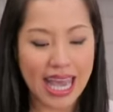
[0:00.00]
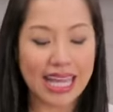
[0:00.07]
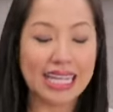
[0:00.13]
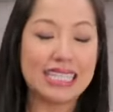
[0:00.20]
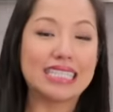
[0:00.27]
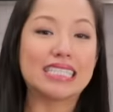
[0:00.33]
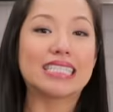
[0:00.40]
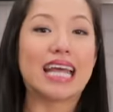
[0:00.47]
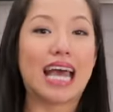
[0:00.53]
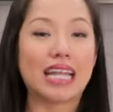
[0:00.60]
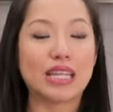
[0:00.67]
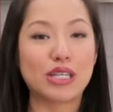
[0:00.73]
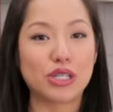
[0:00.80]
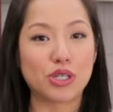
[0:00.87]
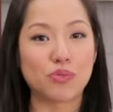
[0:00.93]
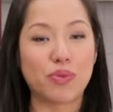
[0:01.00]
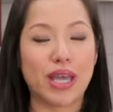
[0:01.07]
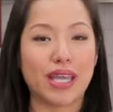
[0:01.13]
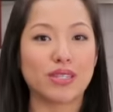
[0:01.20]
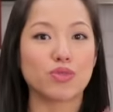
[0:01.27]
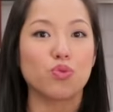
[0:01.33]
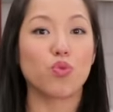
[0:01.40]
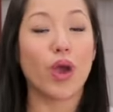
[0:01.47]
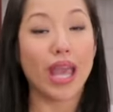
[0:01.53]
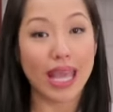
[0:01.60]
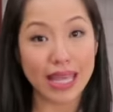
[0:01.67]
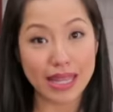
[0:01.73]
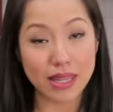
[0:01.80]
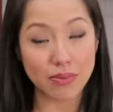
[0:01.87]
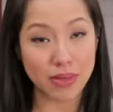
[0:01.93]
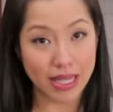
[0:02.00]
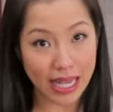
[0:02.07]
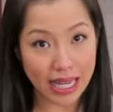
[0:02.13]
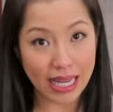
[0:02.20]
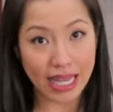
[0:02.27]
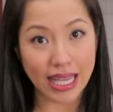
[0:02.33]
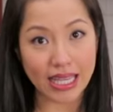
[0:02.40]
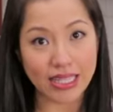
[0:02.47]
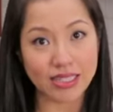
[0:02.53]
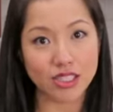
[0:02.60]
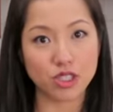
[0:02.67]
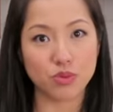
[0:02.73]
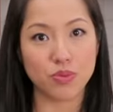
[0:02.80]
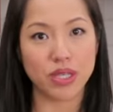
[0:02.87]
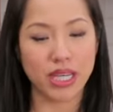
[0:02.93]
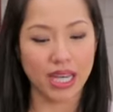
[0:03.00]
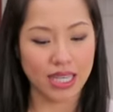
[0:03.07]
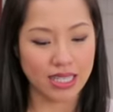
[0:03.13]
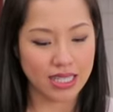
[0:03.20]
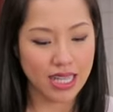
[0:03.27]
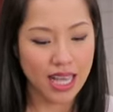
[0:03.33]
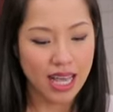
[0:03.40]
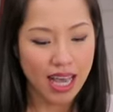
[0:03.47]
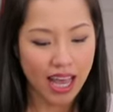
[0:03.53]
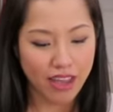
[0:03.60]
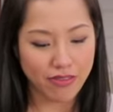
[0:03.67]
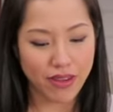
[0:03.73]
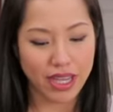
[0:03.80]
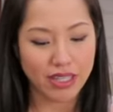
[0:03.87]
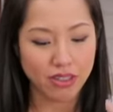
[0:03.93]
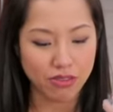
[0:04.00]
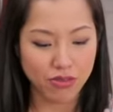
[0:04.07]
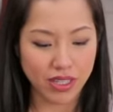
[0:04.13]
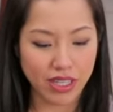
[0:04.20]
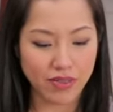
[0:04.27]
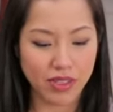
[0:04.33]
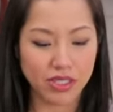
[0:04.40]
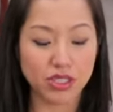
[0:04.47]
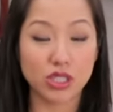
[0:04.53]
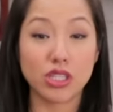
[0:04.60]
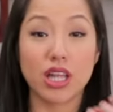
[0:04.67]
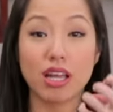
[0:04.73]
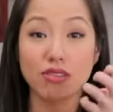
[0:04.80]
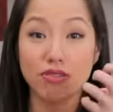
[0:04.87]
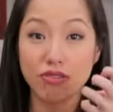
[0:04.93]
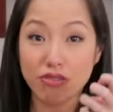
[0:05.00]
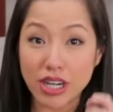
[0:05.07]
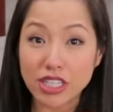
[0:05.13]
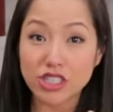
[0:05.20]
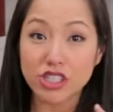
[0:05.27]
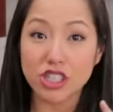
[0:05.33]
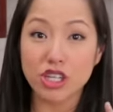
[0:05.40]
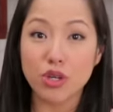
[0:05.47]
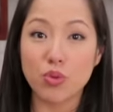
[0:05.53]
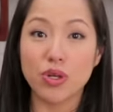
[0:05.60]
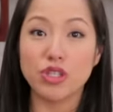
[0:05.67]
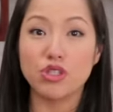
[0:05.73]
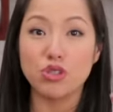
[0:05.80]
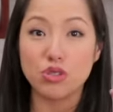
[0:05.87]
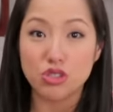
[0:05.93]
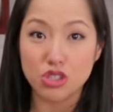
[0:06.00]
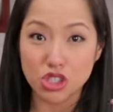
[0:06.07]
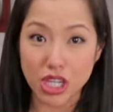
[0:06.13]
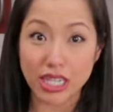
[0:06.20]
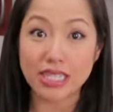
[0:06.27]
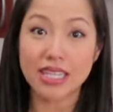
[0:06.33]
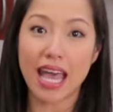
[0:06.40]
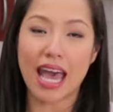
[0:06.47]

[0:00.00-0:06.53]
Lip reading: And I didn't add the herb paste way in the beginning just because I find the flavors are a lot fresher when you just